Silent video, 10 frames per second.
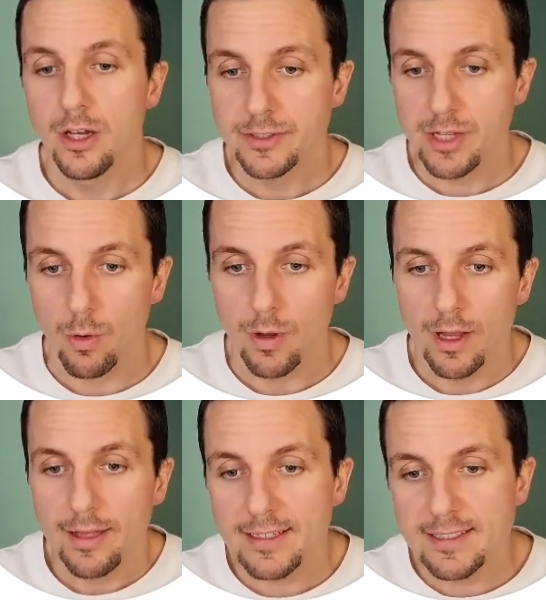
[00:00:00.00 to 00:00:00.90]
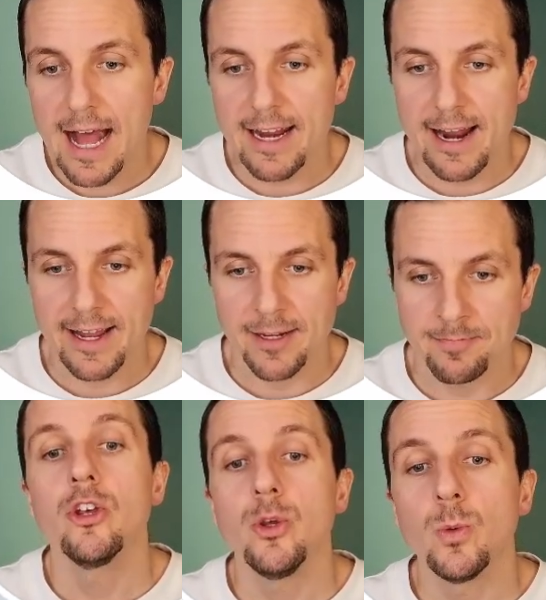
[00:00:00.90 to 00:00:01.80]
So let's add an item.
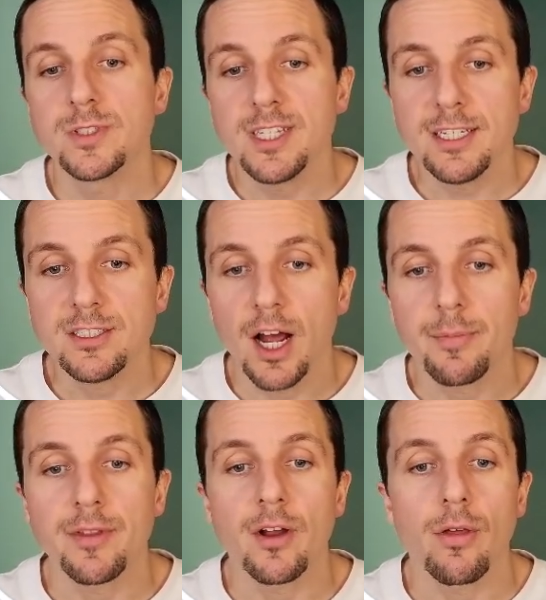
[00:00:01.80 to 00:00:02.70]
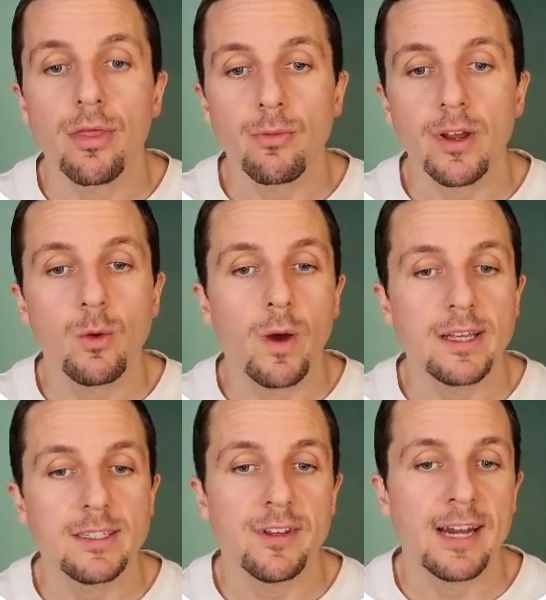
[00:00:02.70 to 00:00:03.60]
You will see at top that there are 3
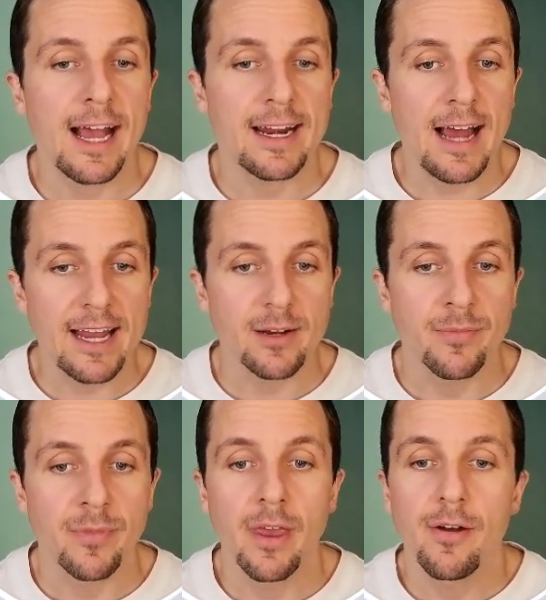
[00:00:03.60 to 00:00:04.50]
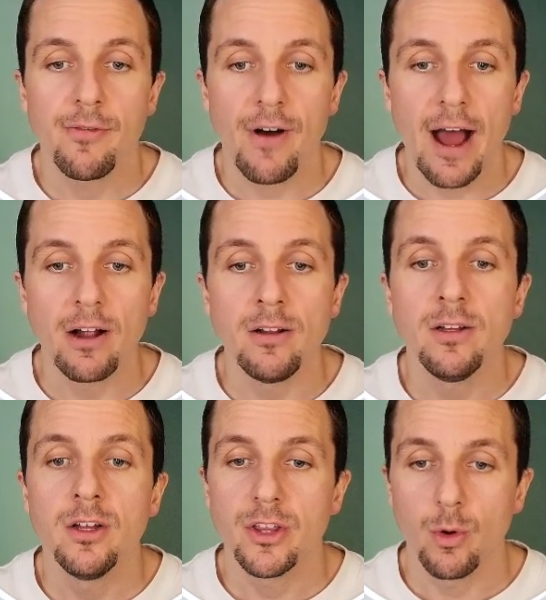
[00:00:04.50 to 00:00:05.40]
ways you can add an item: file,
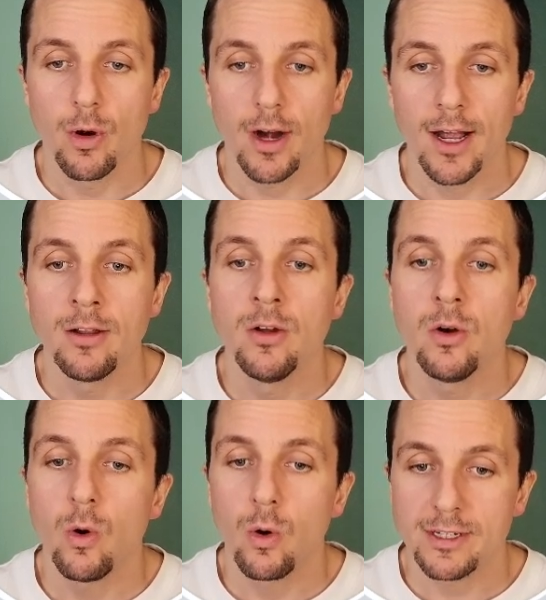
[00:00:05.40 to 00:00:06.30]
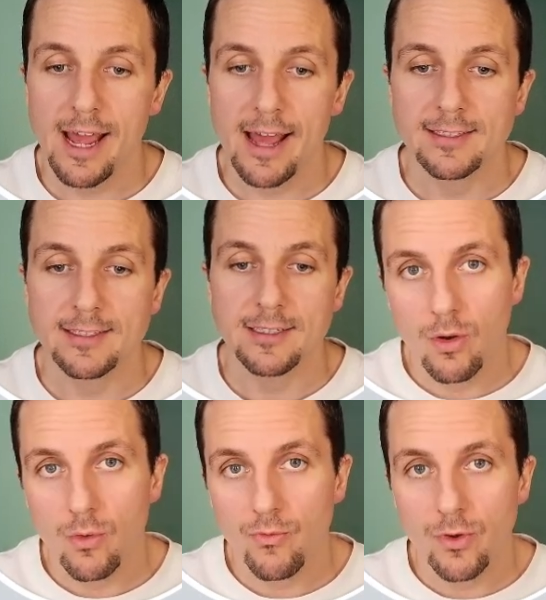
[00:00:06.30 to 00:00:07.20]
URL, or text.
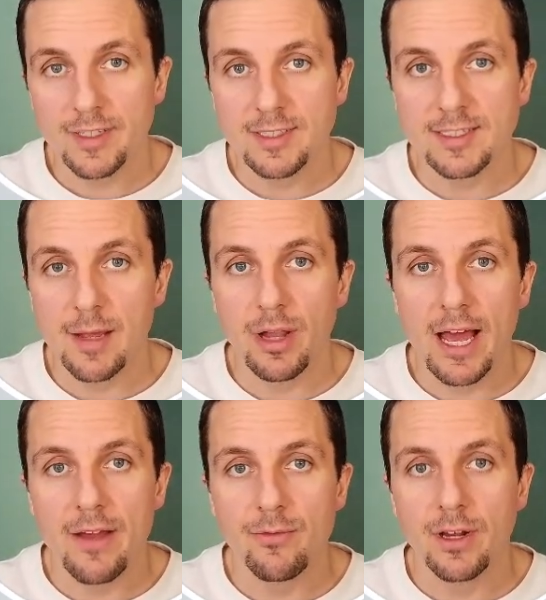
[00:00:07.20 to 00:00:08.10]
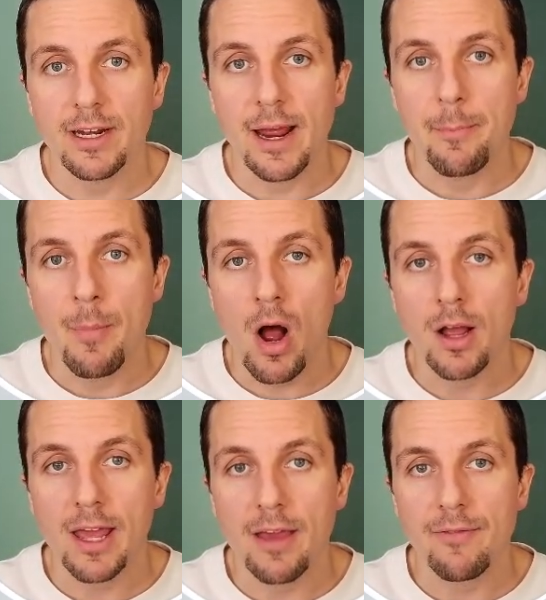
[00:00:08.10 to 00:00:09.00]
For this example, I have created a mock
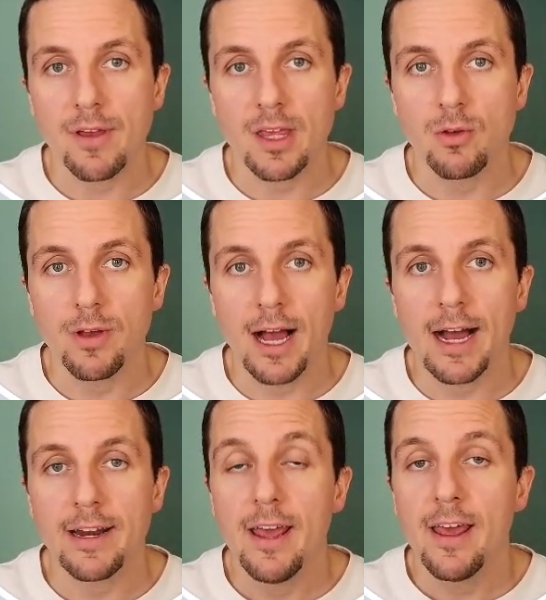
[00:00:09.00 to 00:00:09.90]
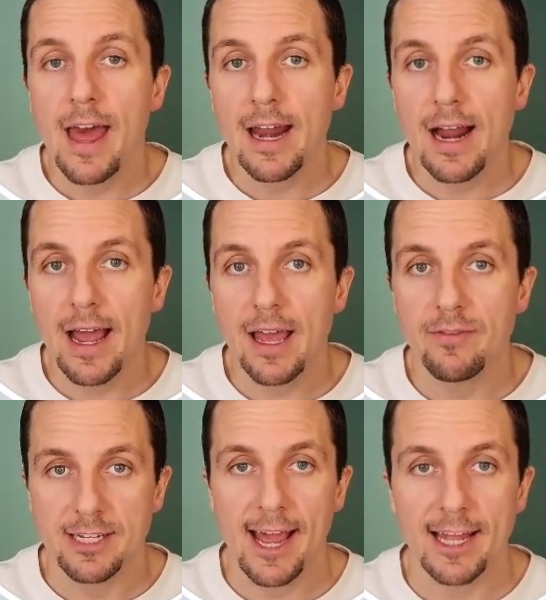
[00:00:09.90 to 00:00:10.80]
FAQ guide that I have
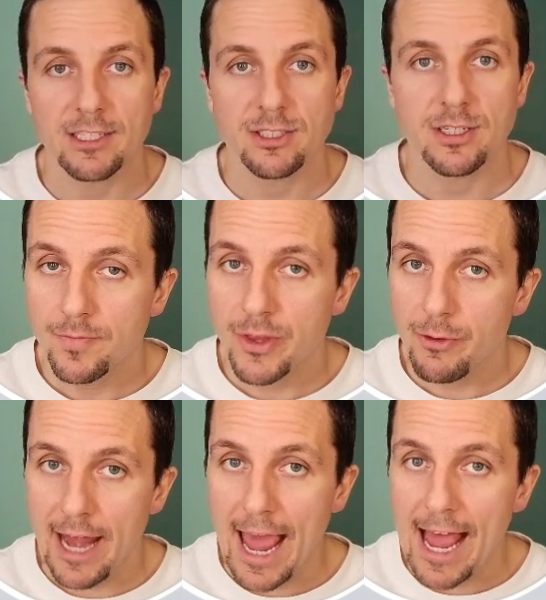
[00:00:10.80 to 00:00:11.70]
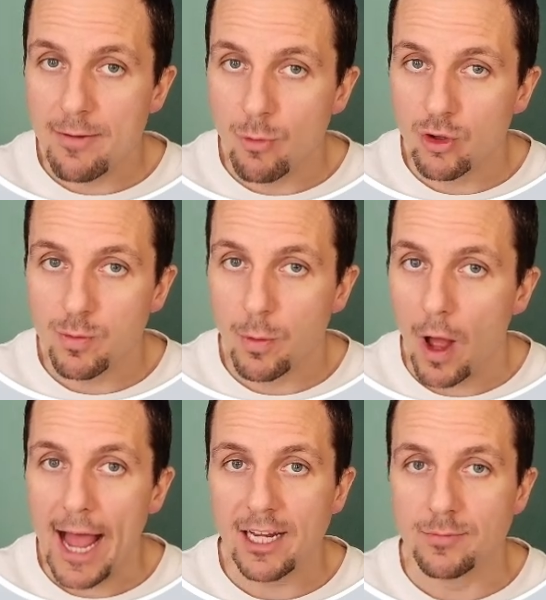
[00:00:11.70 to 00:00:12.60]
attached. You can add multiple
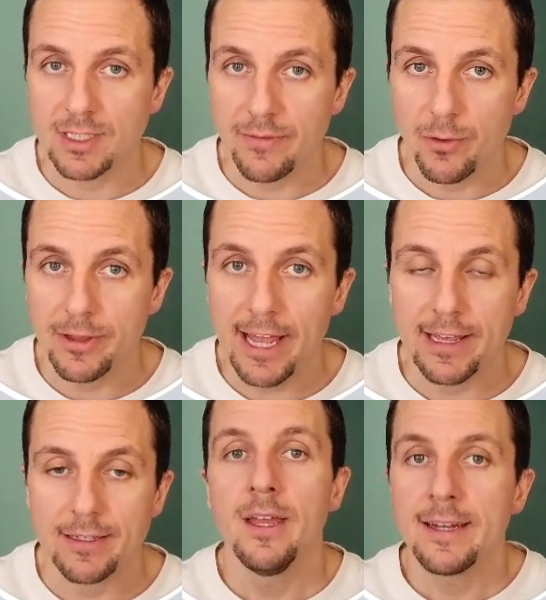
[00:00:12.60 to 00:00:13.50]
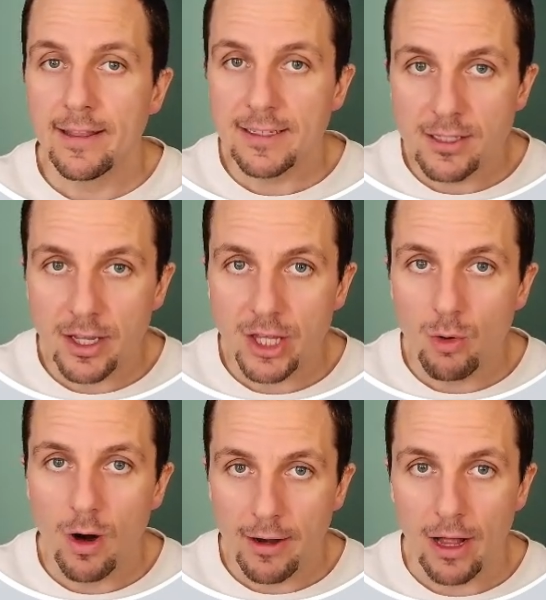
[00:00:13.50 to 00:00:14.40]
items if you would like. Now let's look at
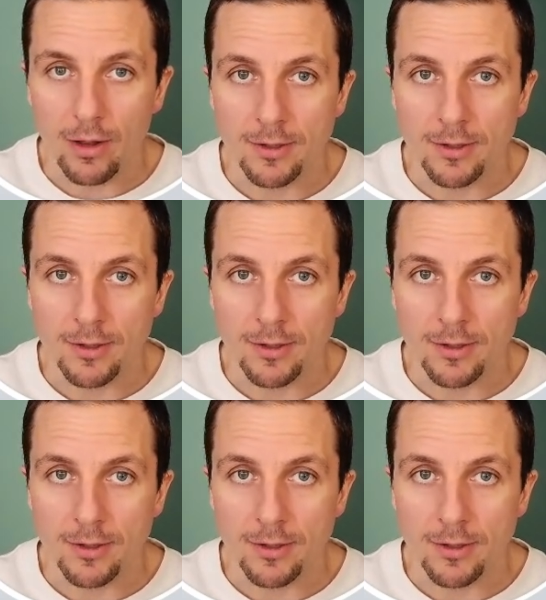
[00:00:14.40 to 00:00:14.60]
URL.